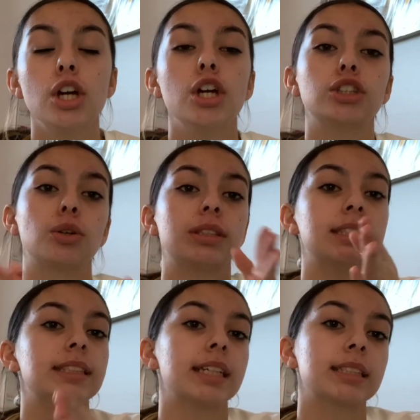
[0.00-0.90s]
So it's a
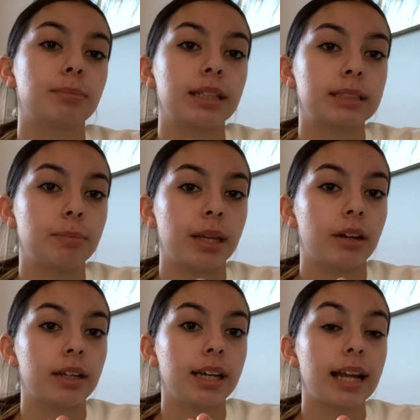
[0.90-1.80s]
6 month
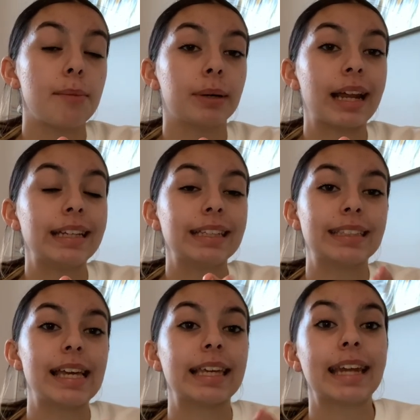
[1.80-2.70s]
period, but I need to
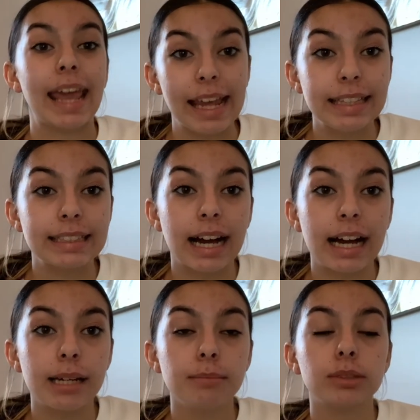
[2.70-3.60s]
take it 8
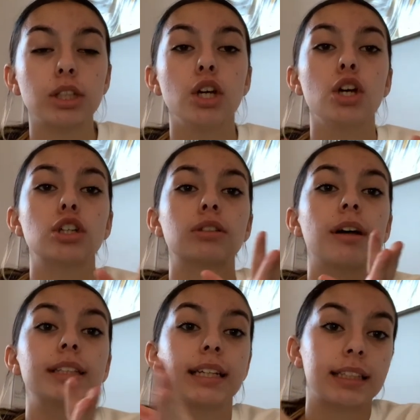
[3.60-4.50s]
times. So
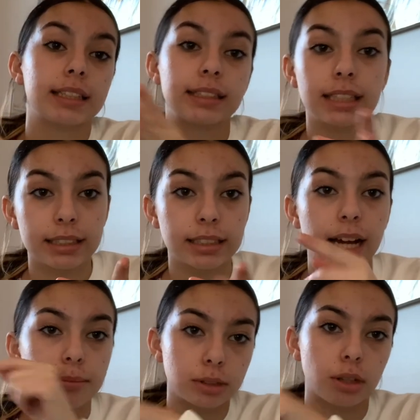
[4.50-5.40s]
I'll take it the 6
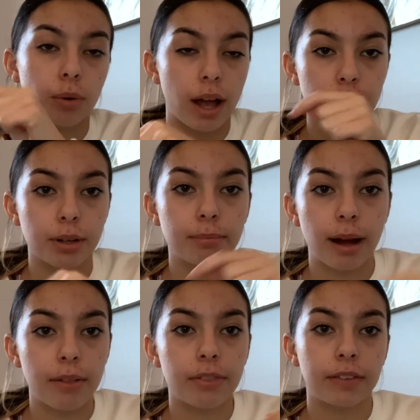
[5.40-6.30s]
times, so every
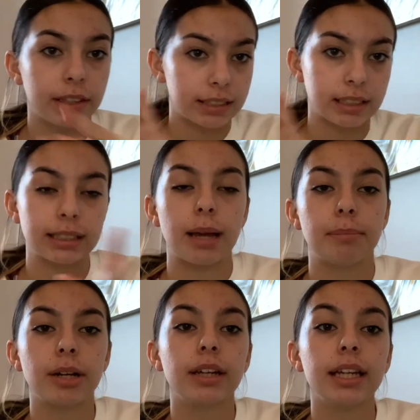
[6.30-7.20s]
month in the 6 time
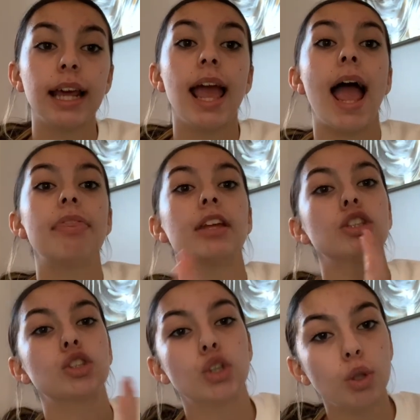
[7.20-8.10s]
period, and
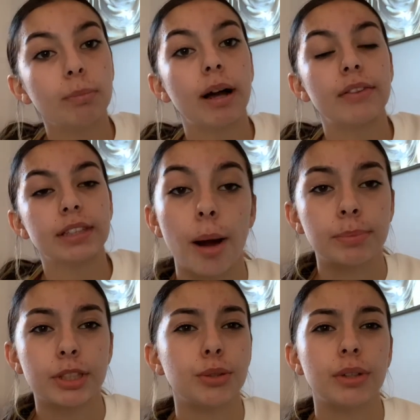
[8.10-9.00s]
then 2 months,
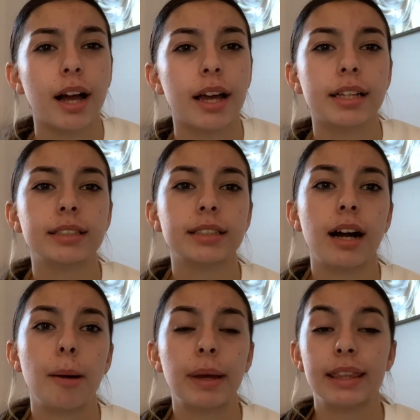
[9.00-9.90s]
update you guys
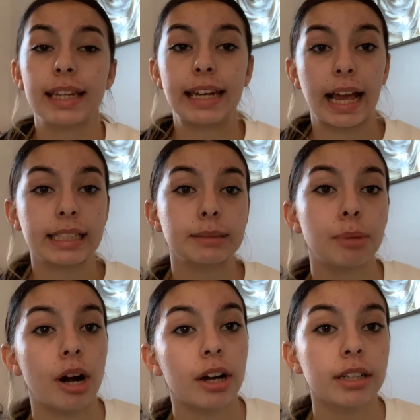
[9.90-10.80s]
in the next
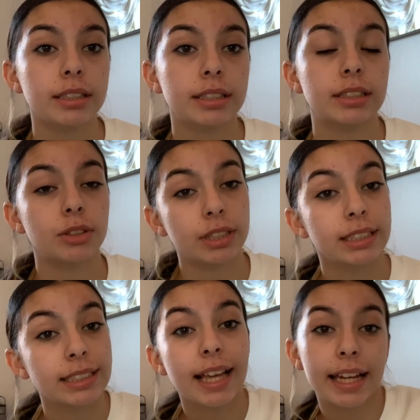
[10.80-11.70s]
part. So this
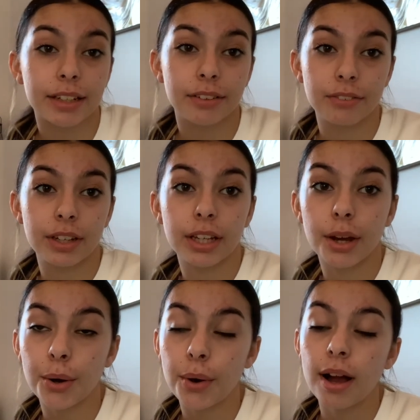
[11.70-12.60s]
is the end of the
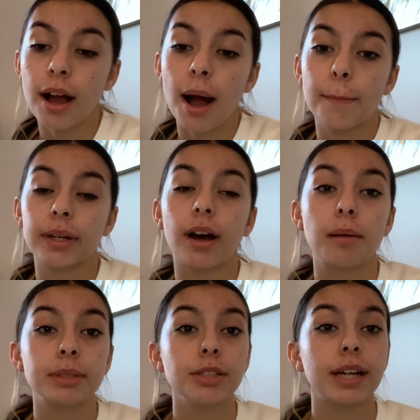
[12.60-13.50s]
video, but I'll
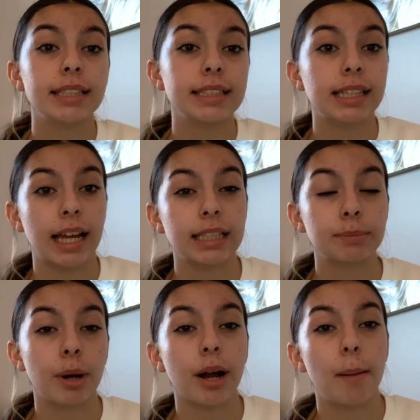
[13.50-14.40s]
update you guys in the next
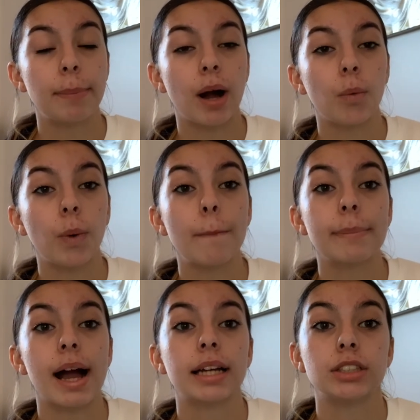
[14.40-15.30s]
part about what
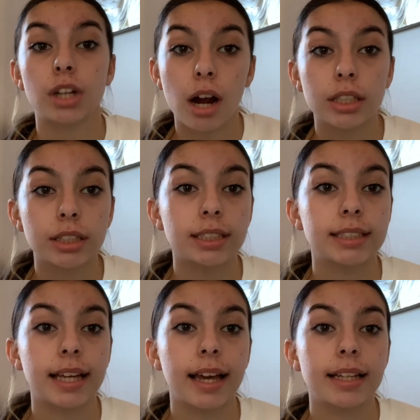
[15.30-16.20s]
my doctor
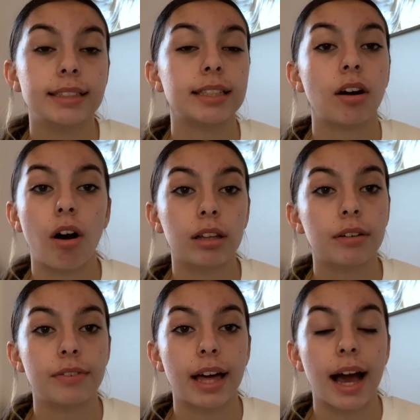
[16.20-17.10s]
says and all
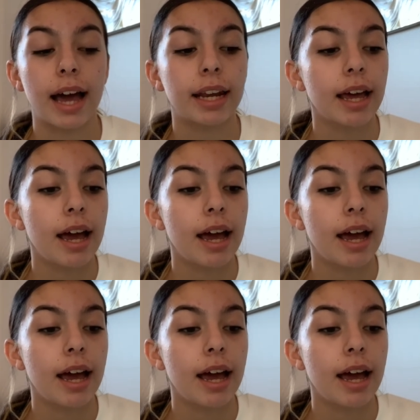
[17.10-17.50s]
of that.